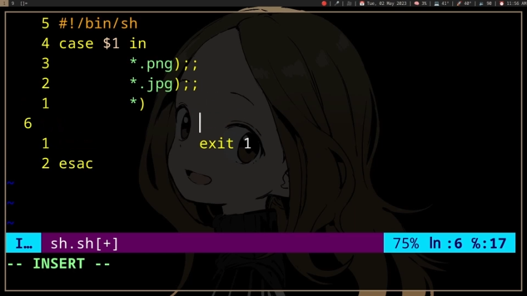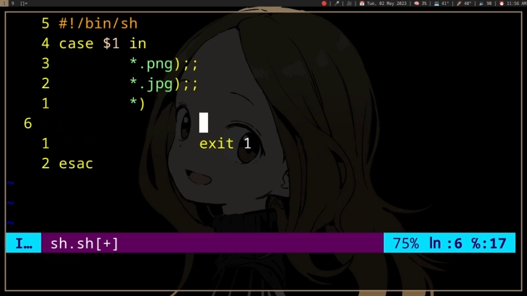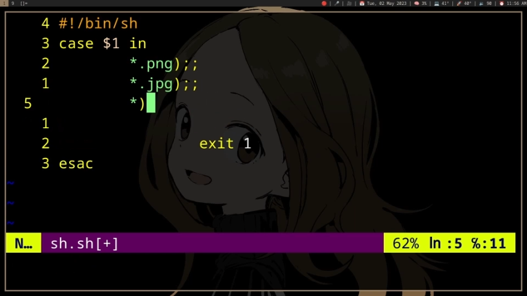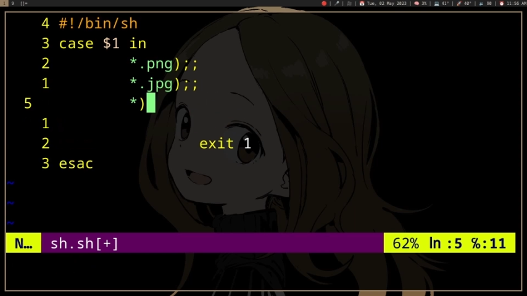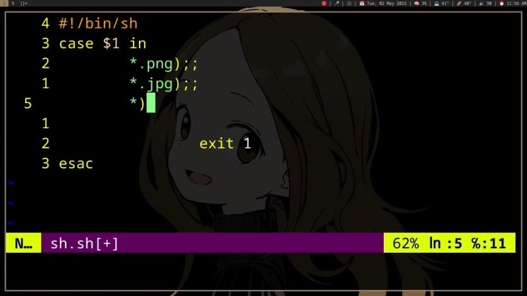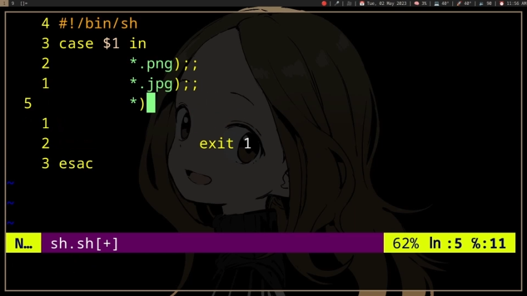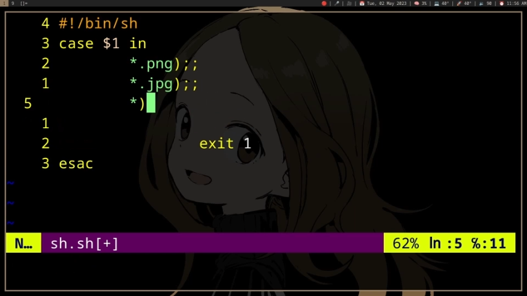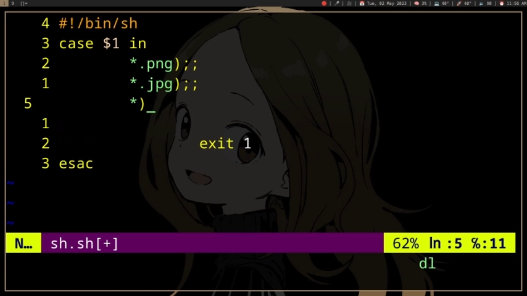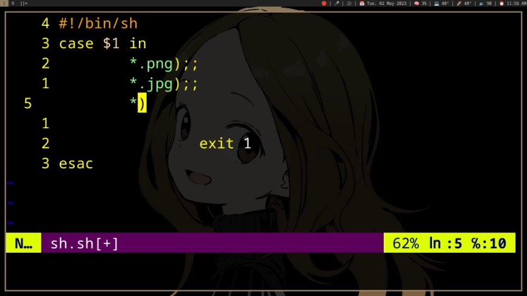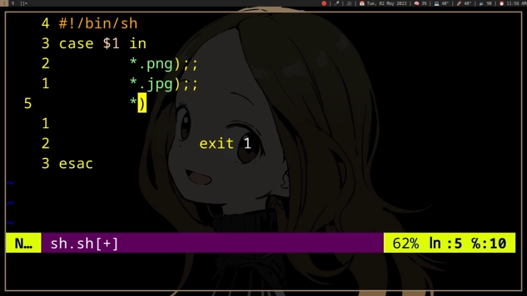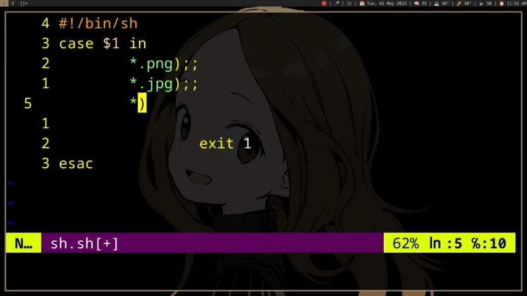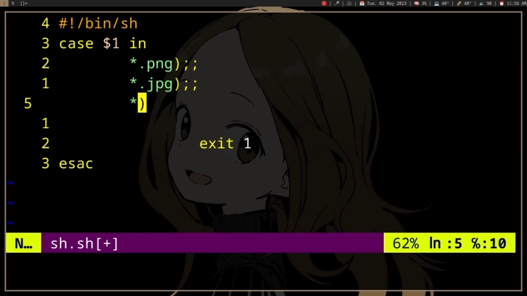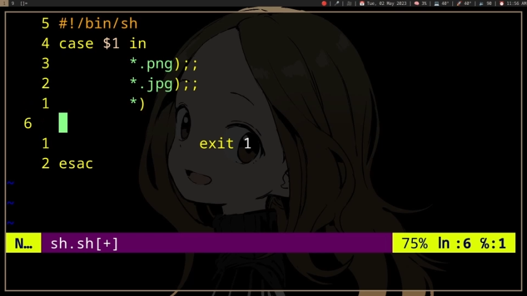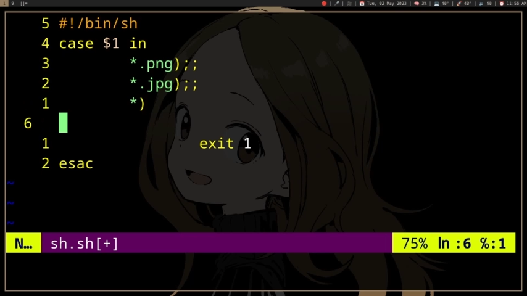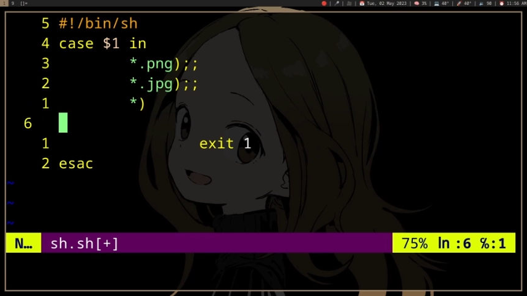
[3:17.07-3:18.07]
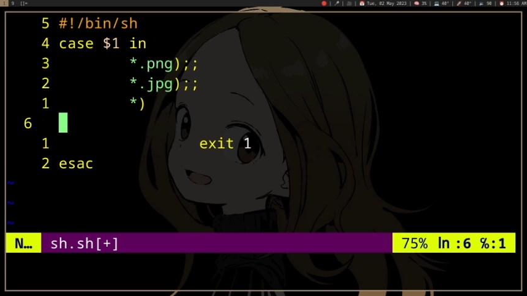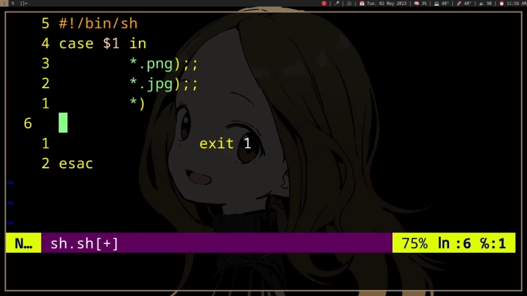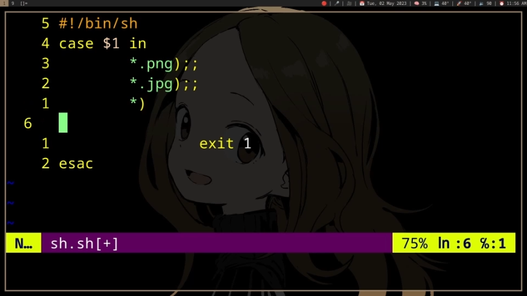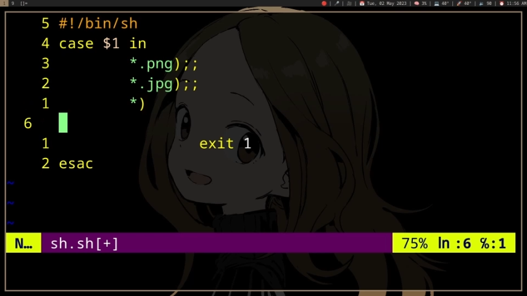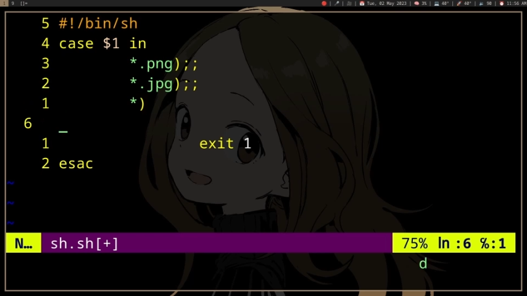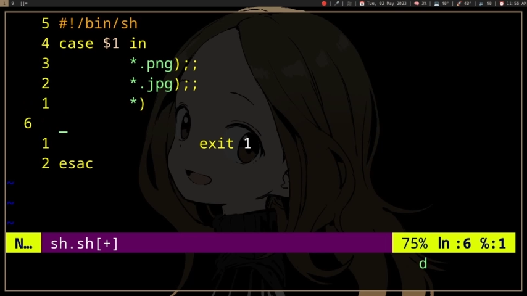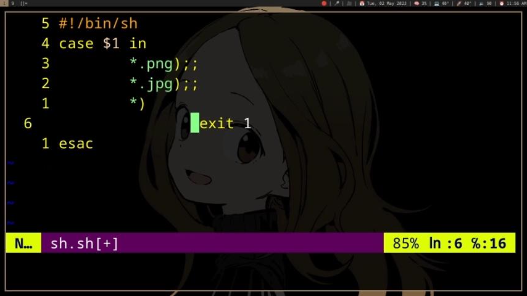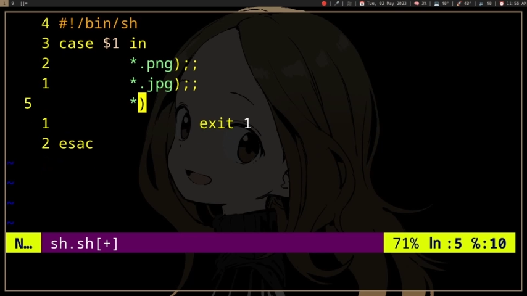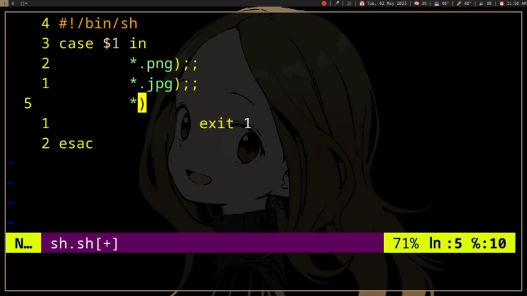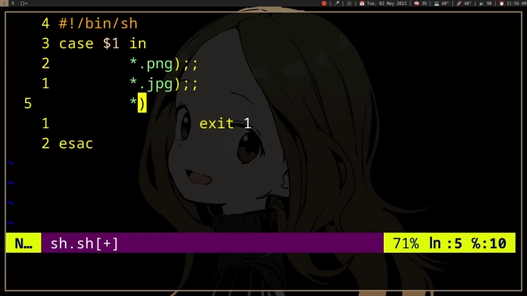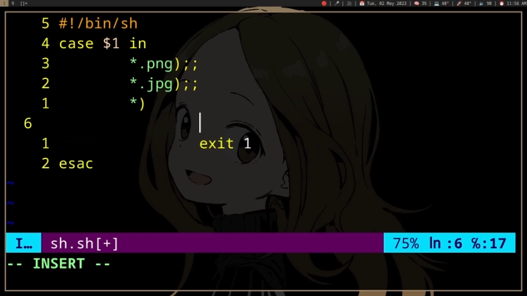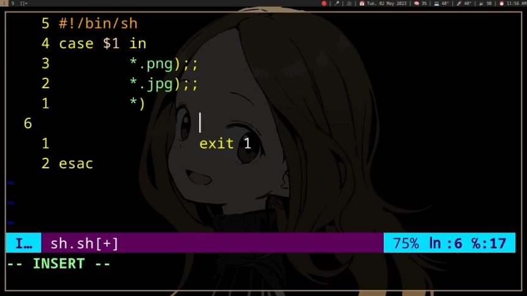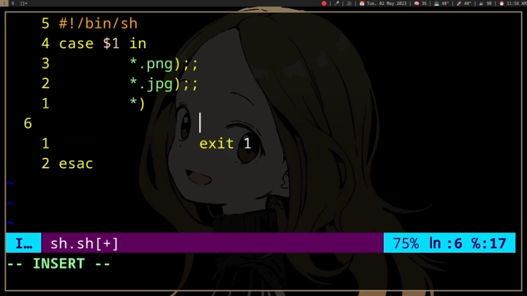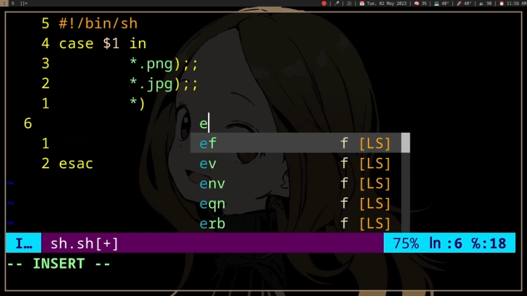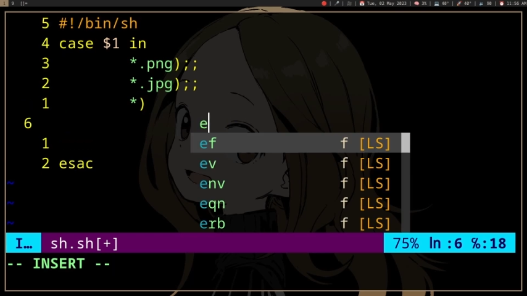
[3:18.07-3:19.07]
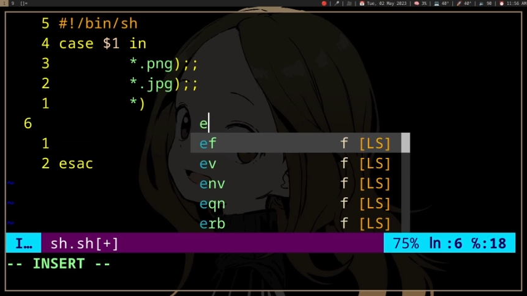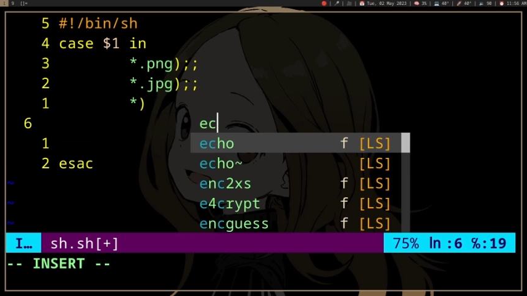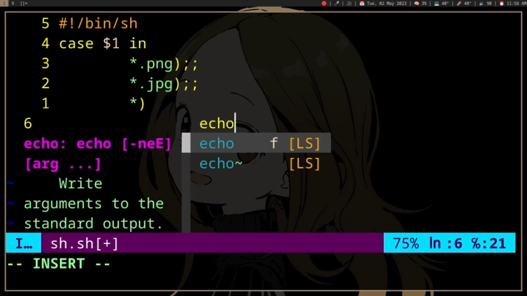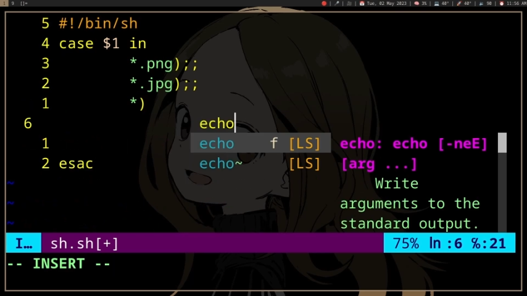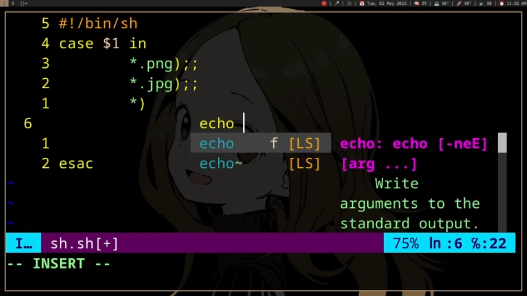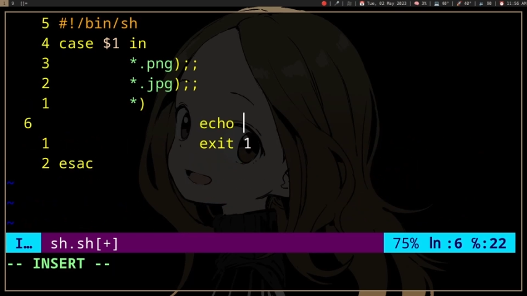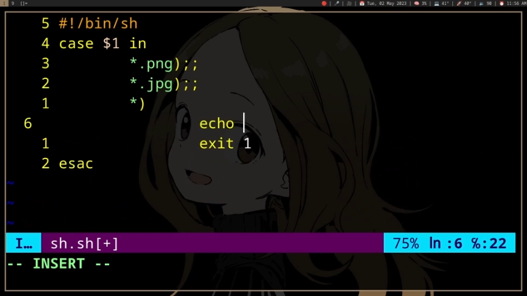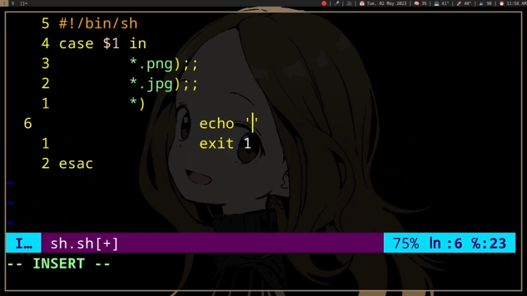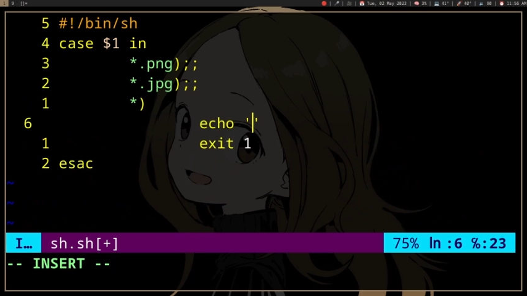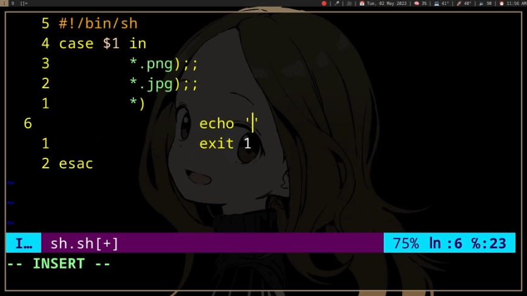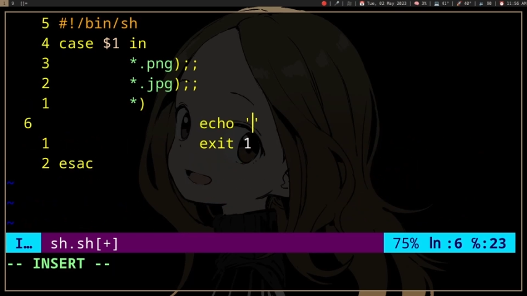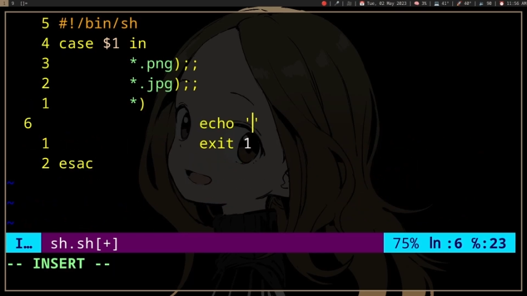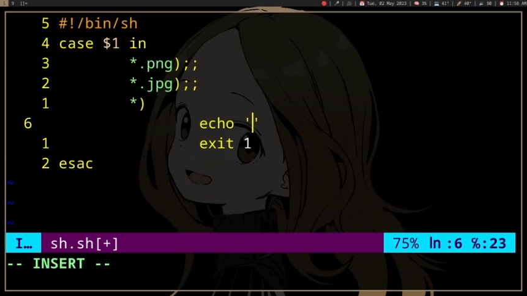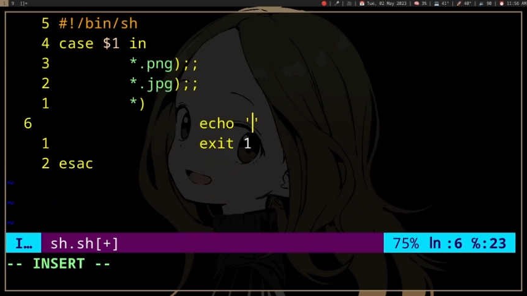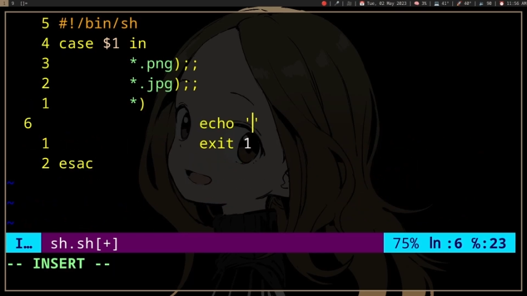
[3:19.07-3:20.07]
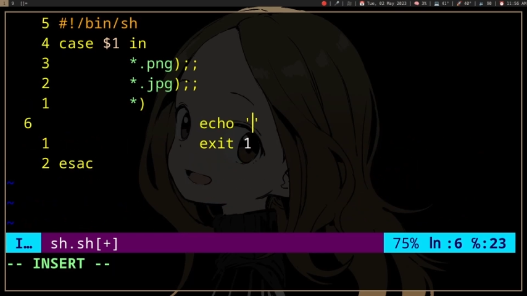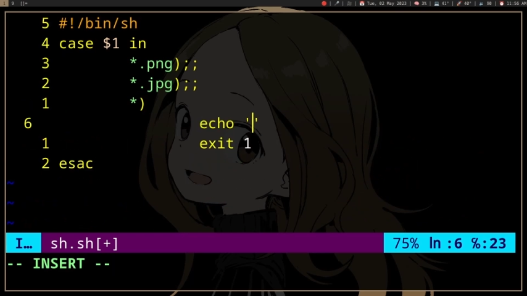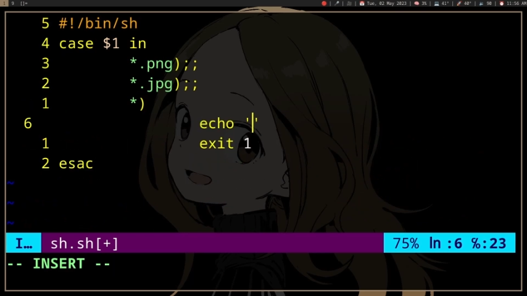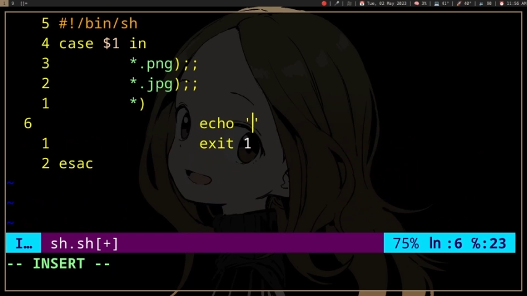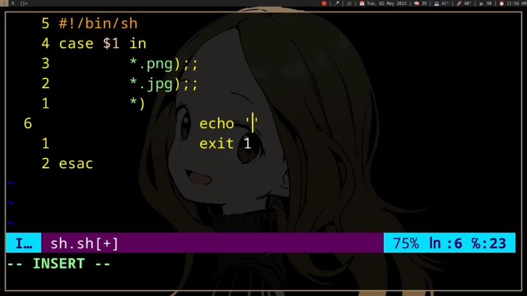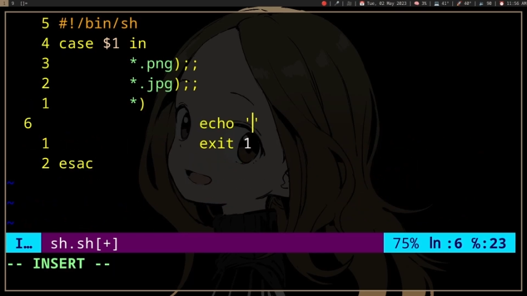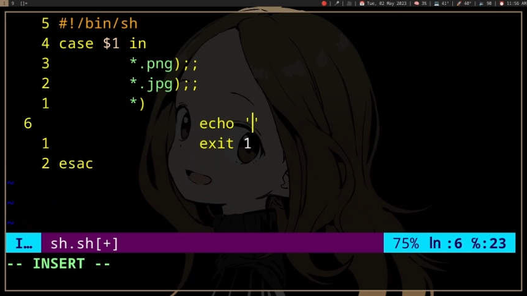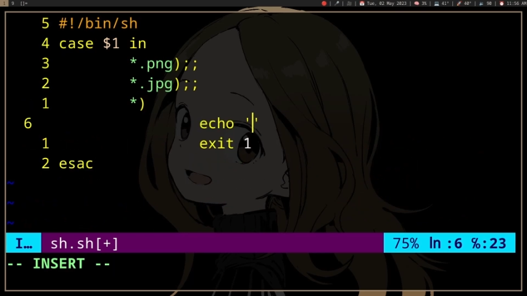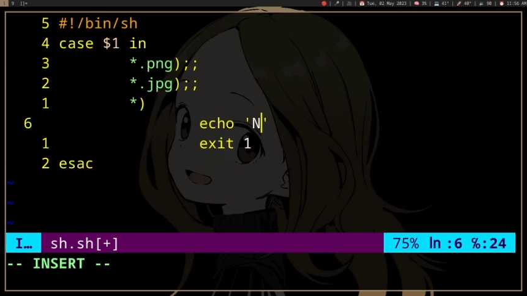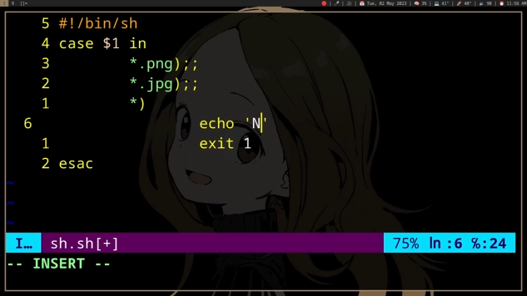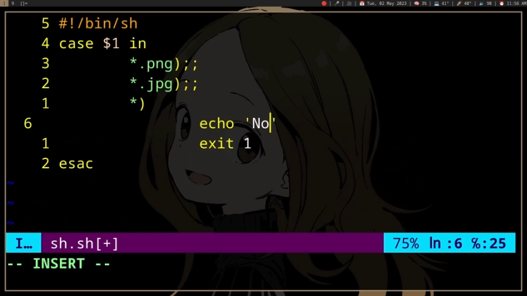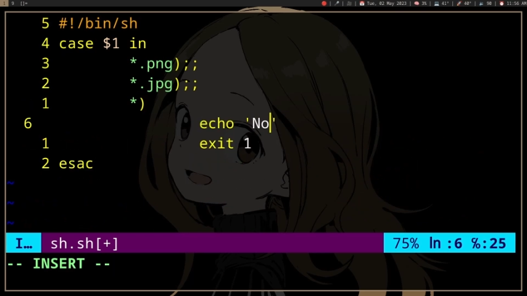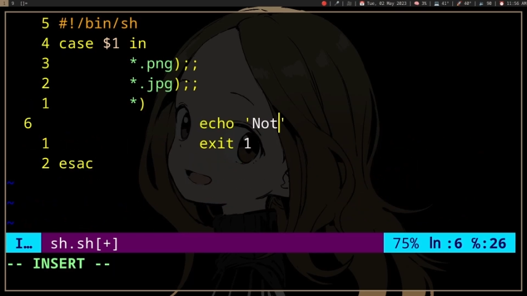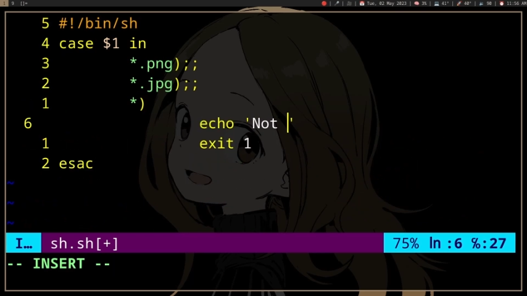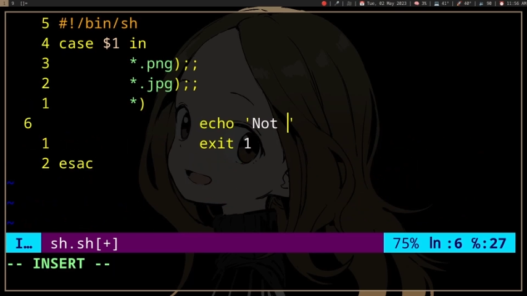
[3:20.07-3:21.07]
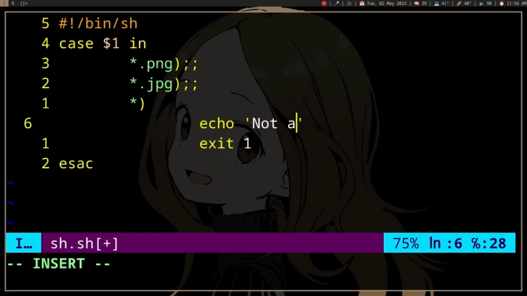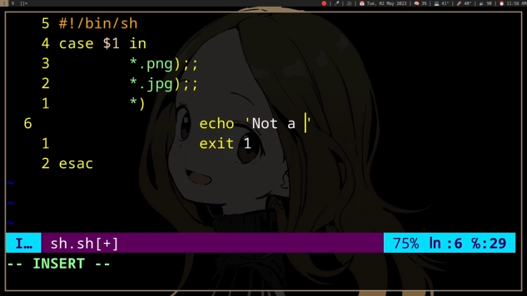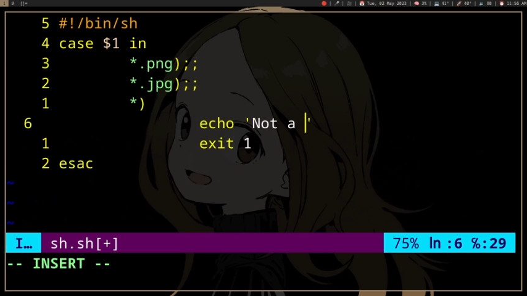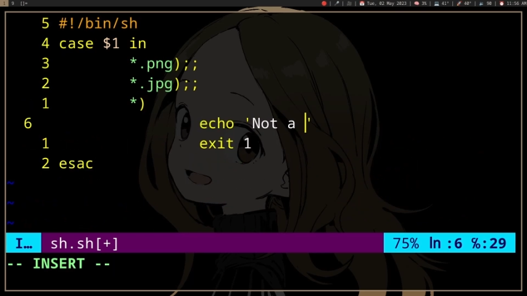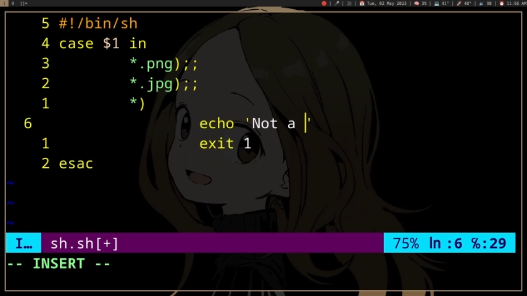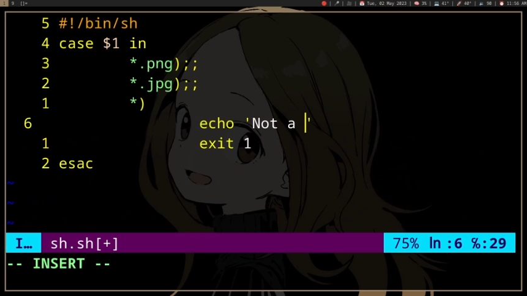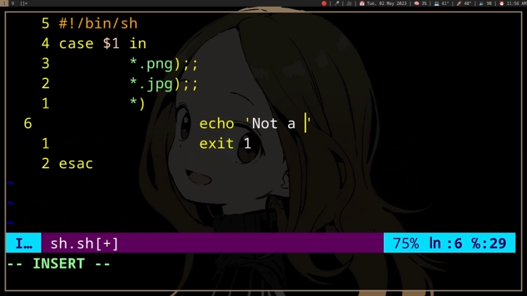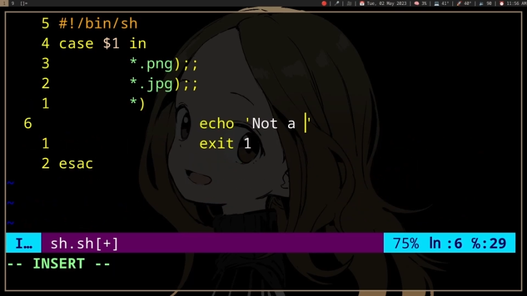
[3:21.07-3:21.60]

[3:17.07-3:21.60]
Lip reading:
[unreadable: no face in view]